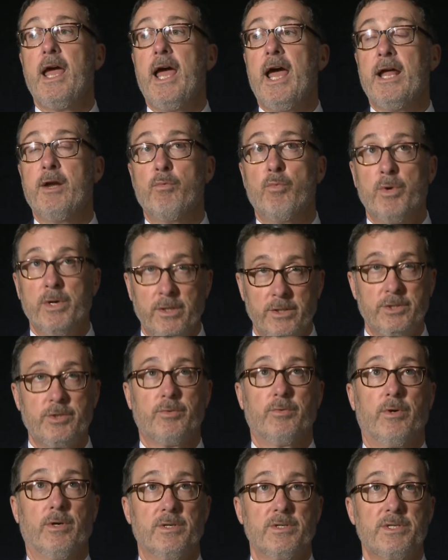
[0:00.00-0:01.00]
And
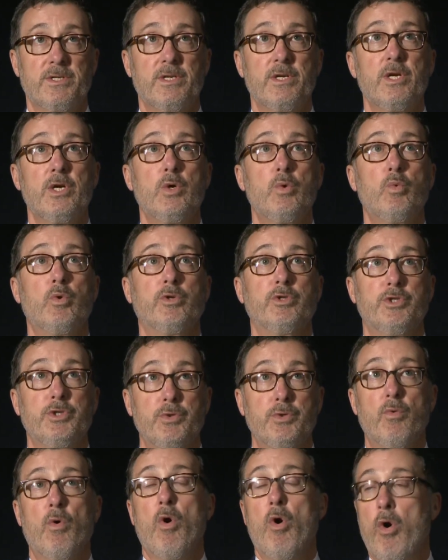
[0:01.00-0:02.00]
realtors will
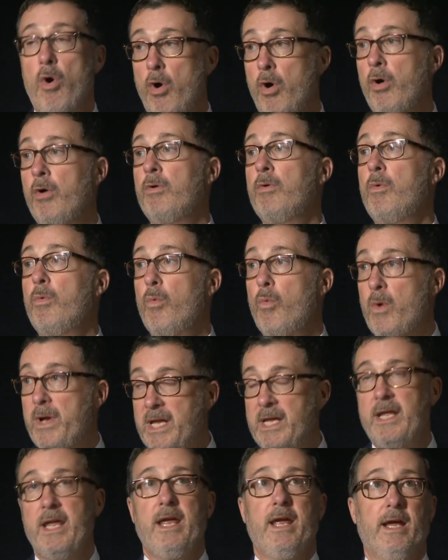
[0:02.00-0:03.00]
do all
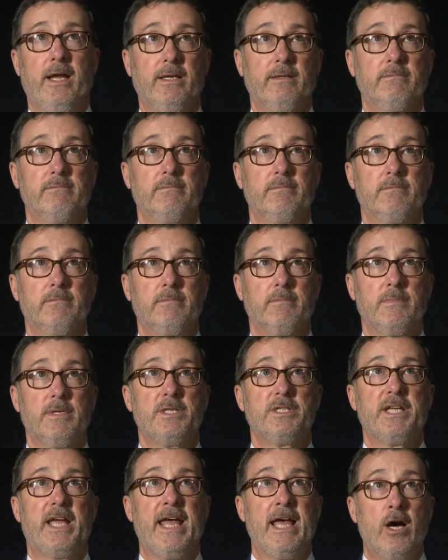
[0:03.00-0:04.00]
we can
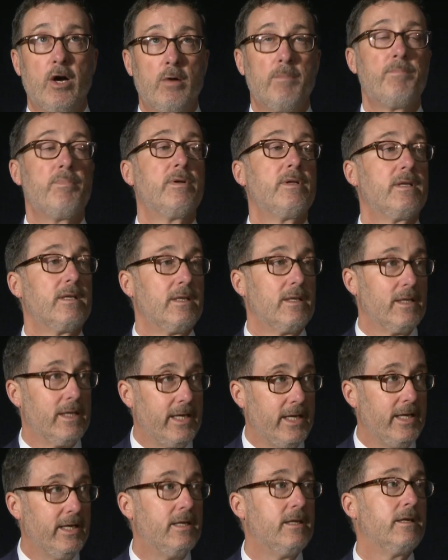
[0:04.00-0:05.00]
to help
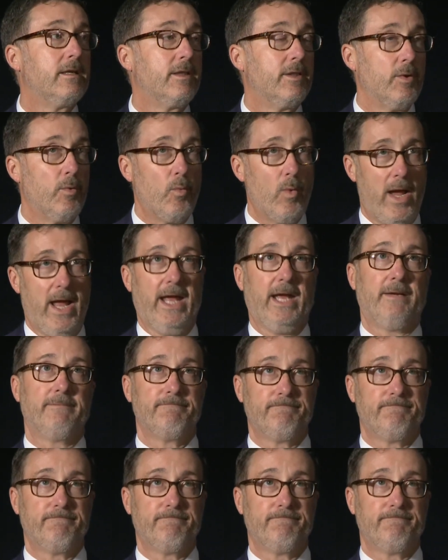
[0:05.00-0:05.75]
lead the way.